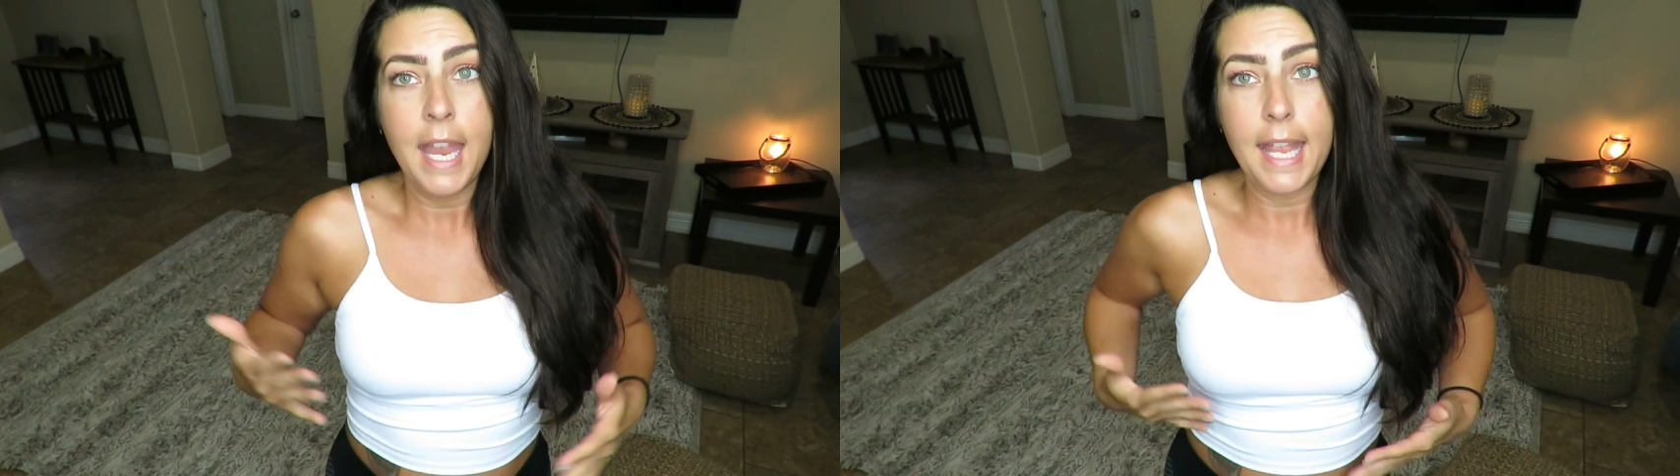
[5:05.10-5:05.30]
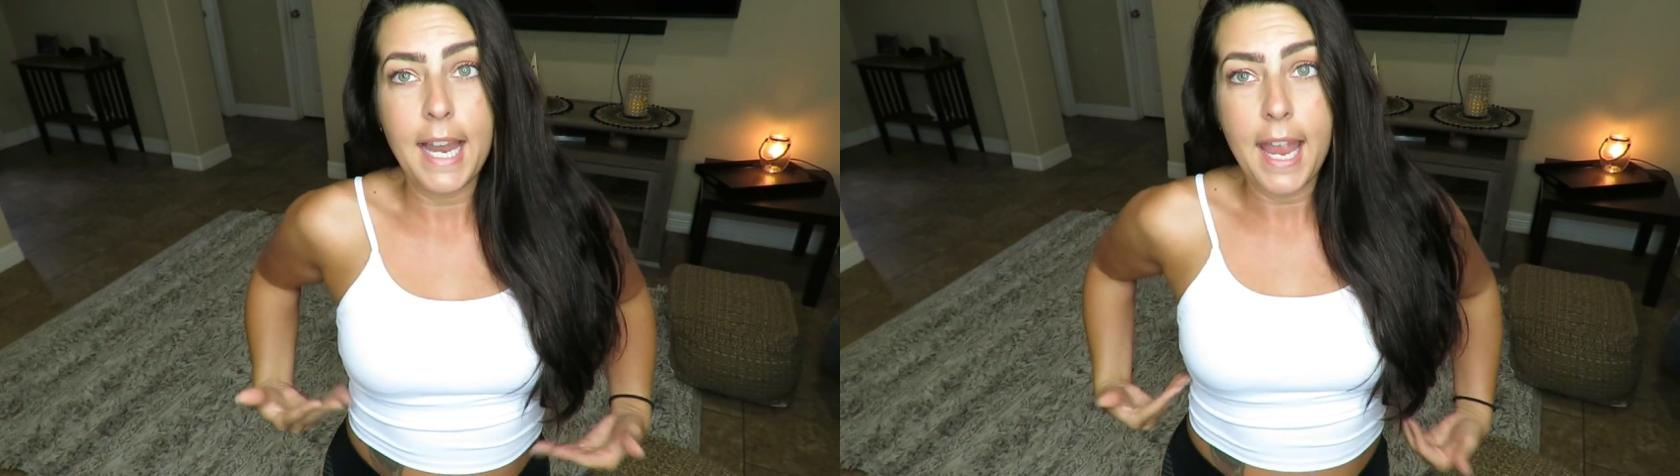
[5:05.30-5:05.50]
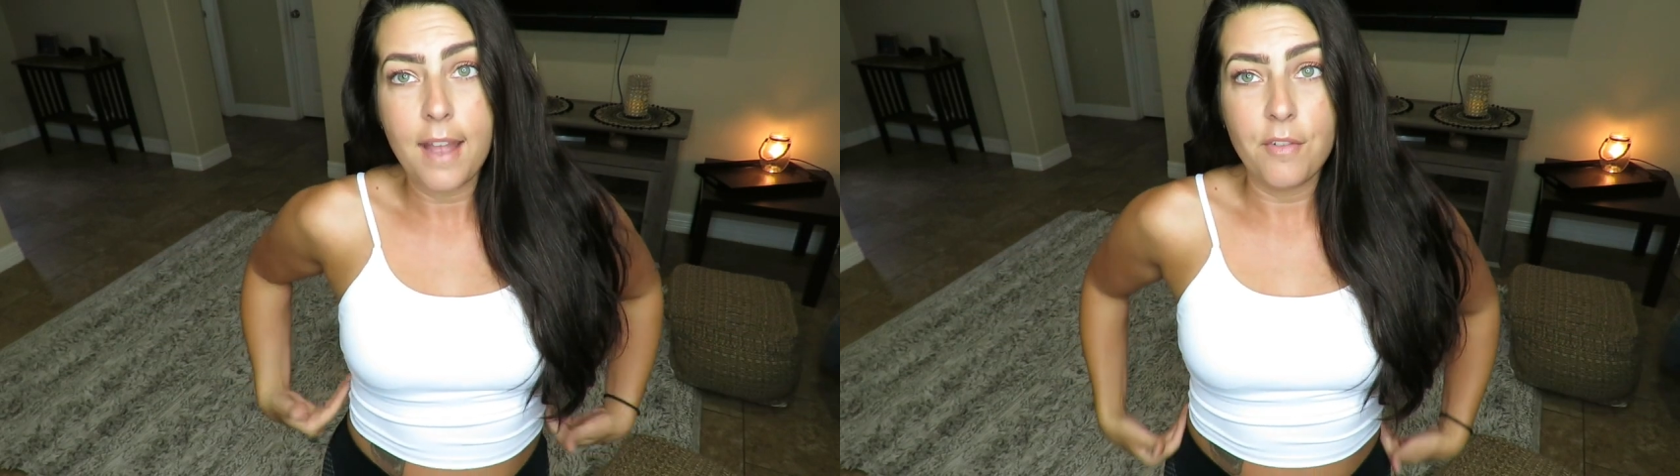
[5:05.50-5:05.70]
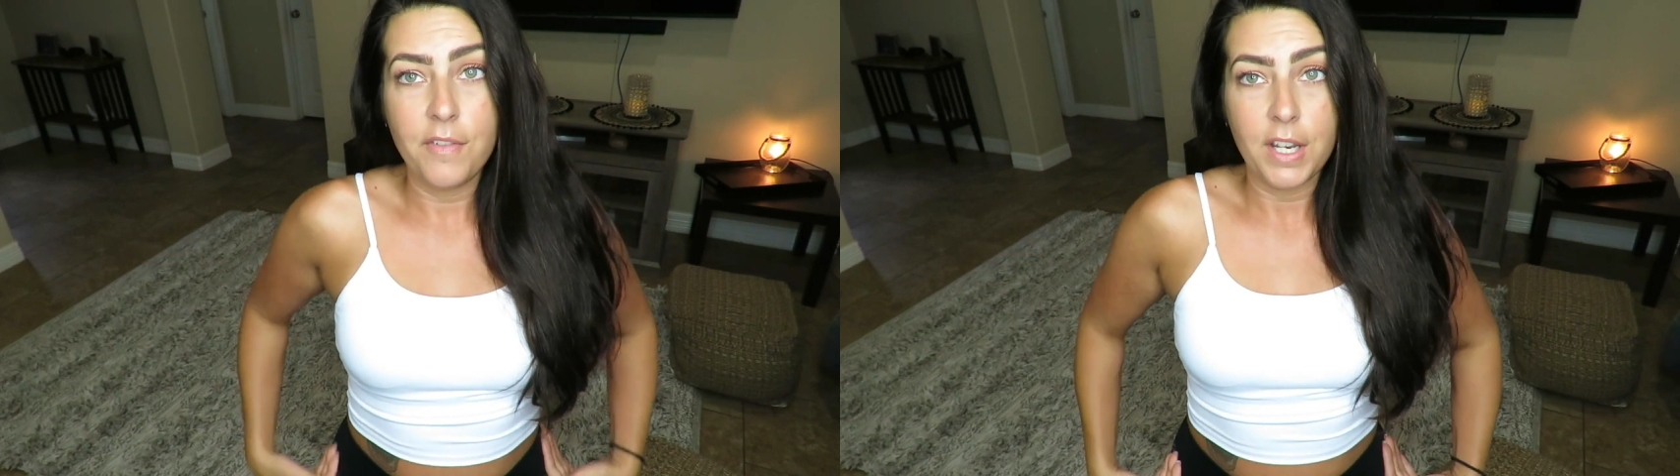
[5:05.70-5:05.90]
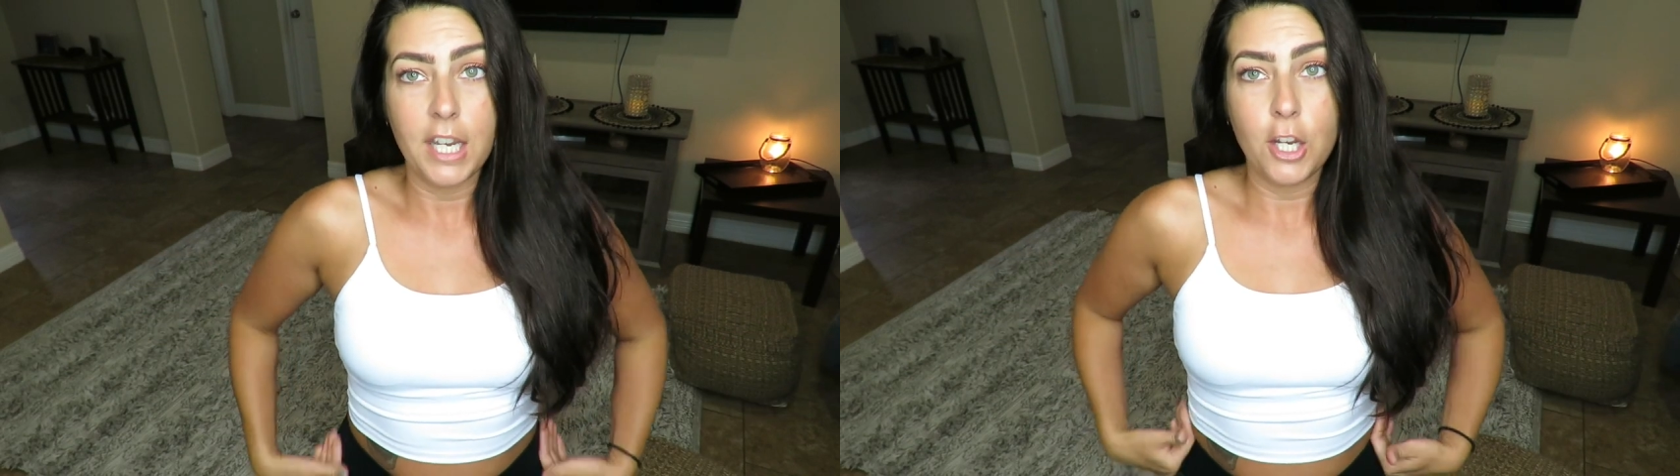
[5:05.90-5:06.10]
and I have a
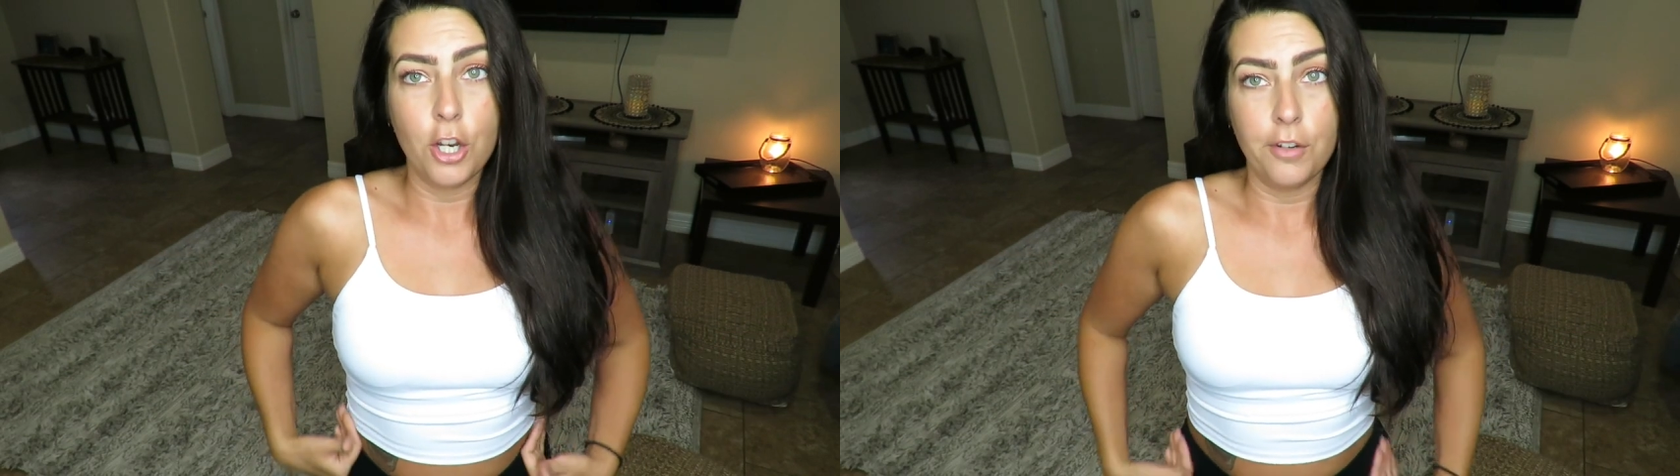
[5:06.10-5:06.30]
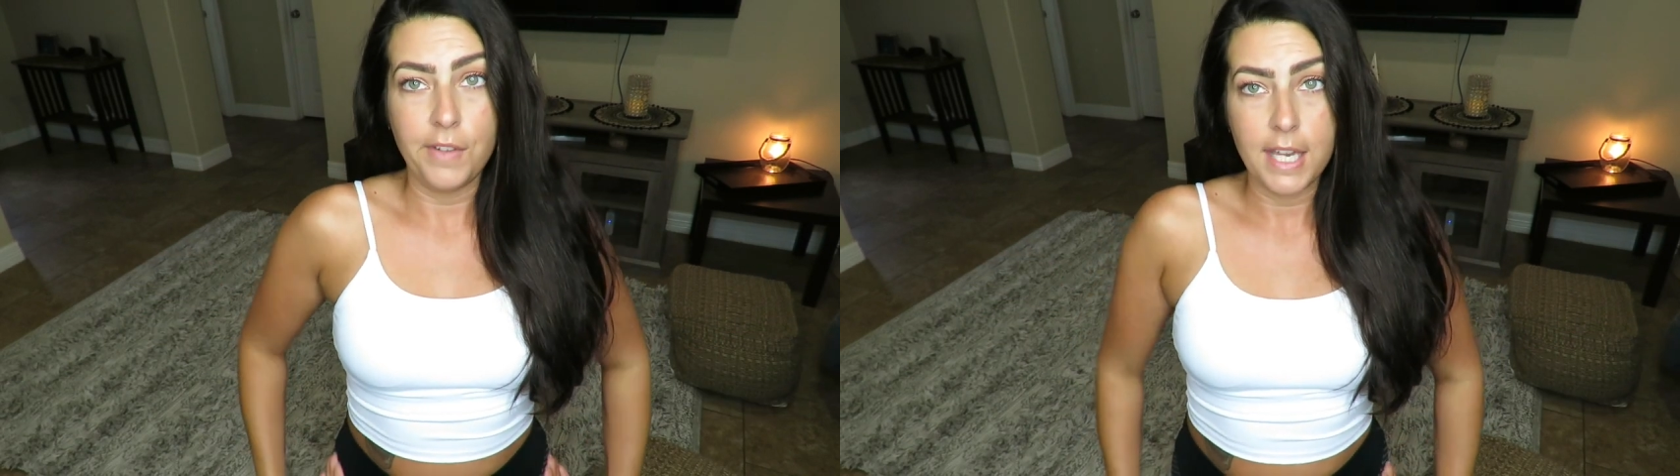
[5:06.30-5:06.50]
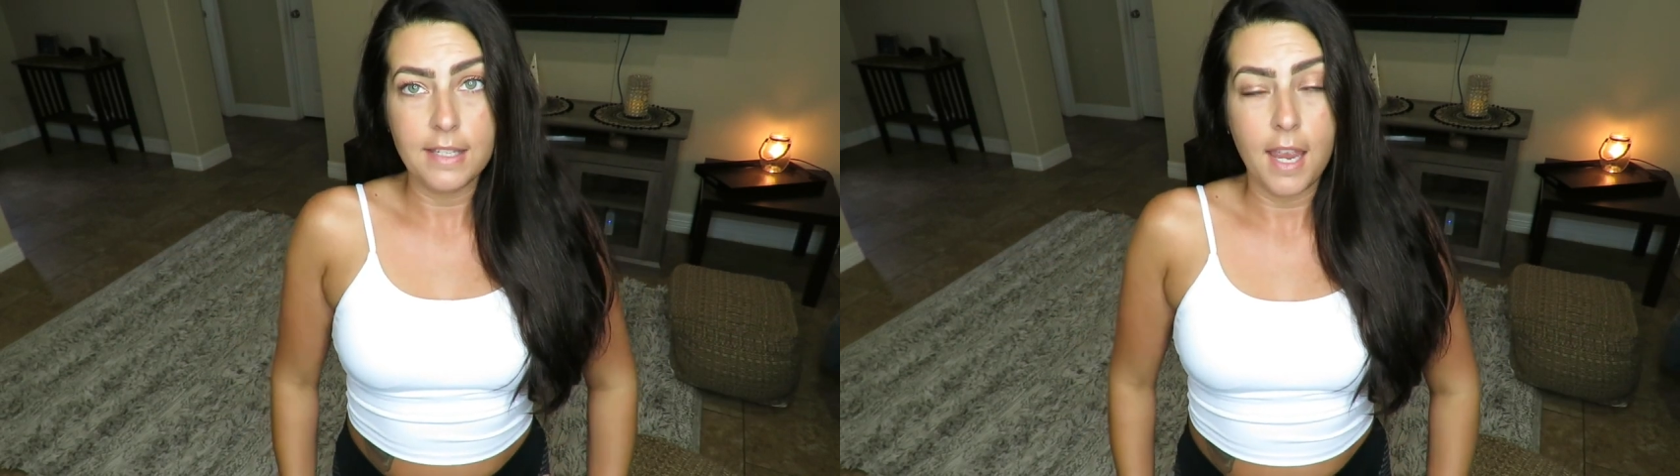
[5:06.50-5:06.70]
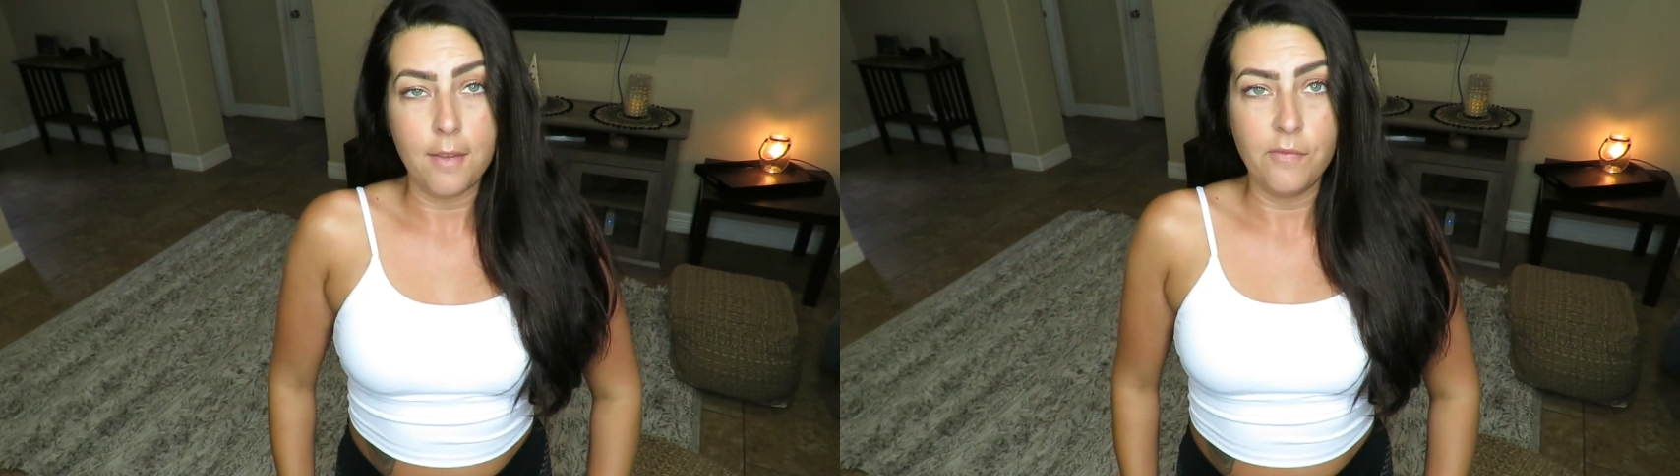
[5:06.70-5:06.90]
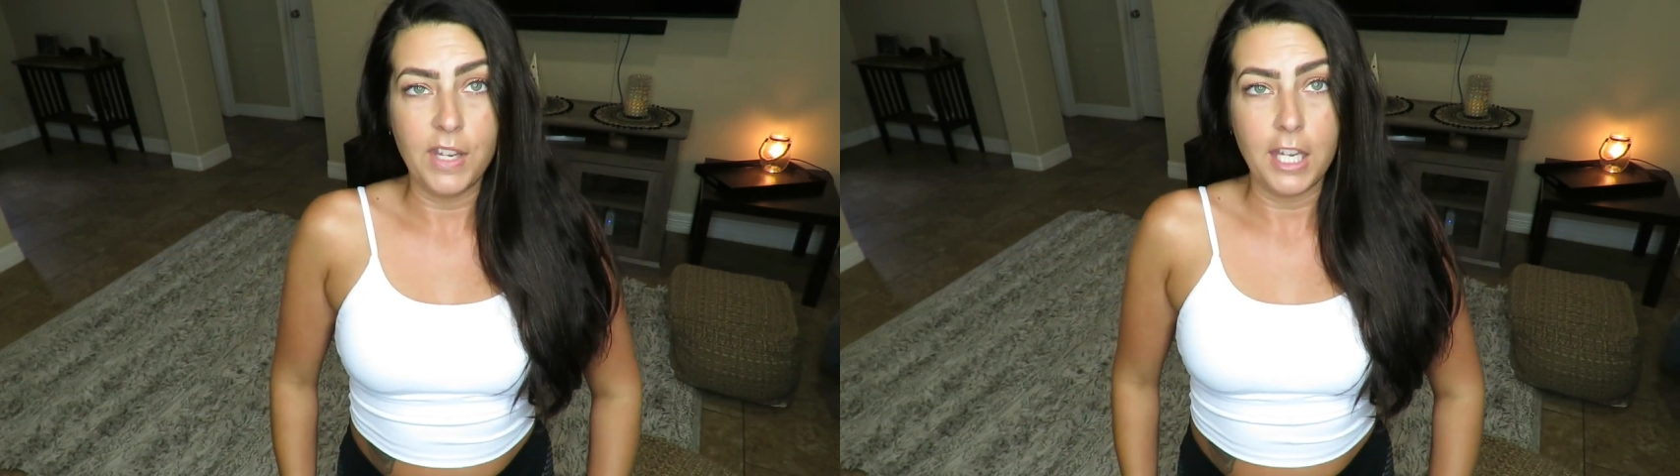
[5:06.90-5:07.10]
very curvy
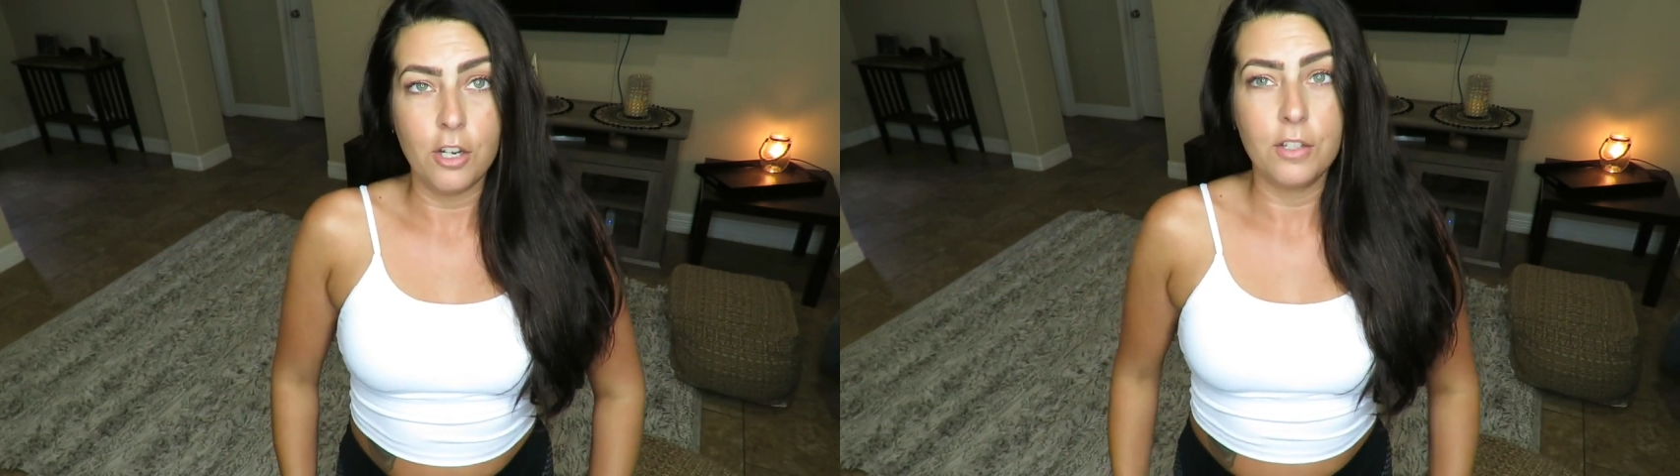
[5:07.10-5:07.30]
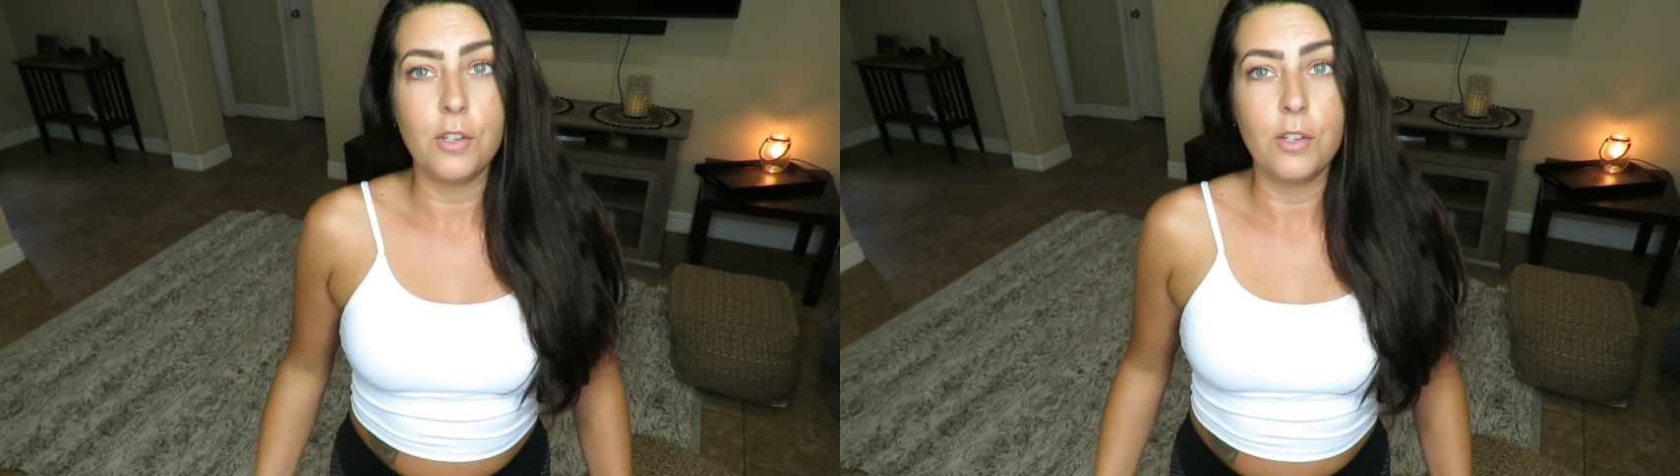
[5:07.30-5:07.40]
type figure.